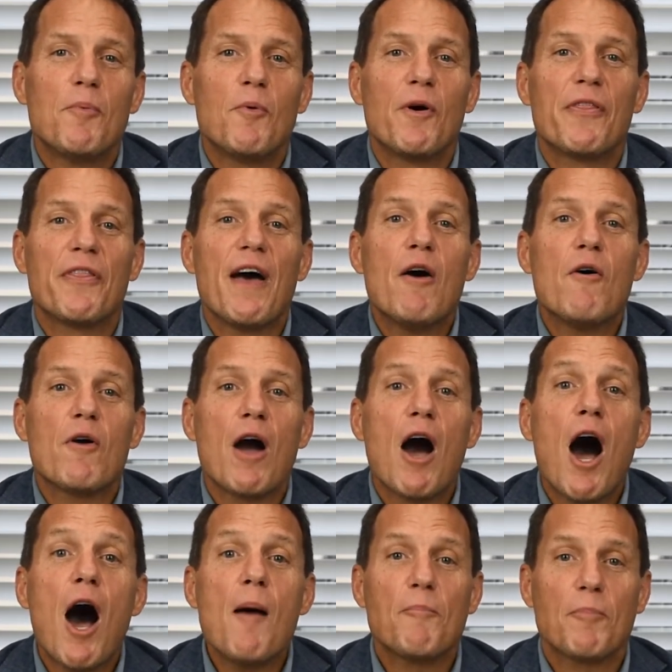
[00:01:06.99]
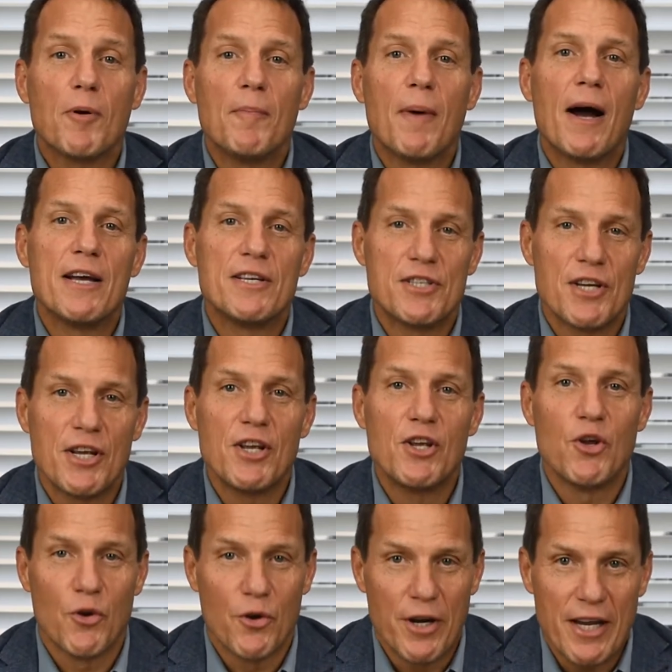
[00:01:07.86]
without compromising
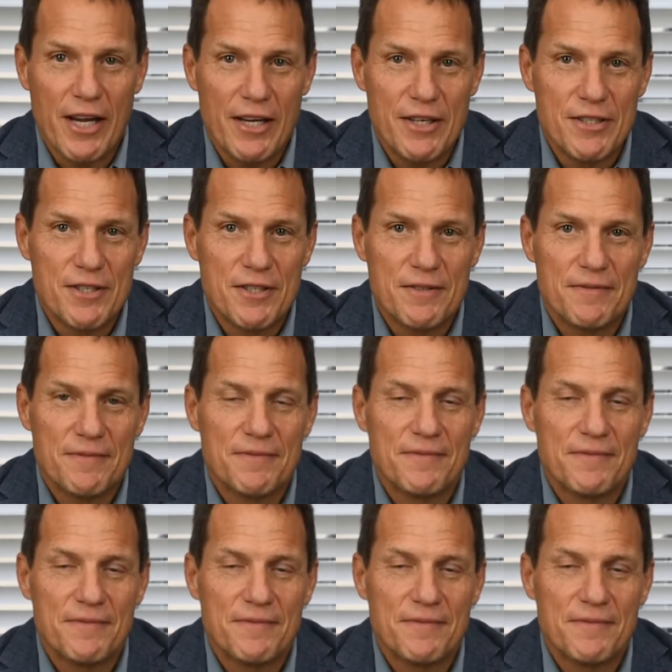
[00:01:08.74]
your needs.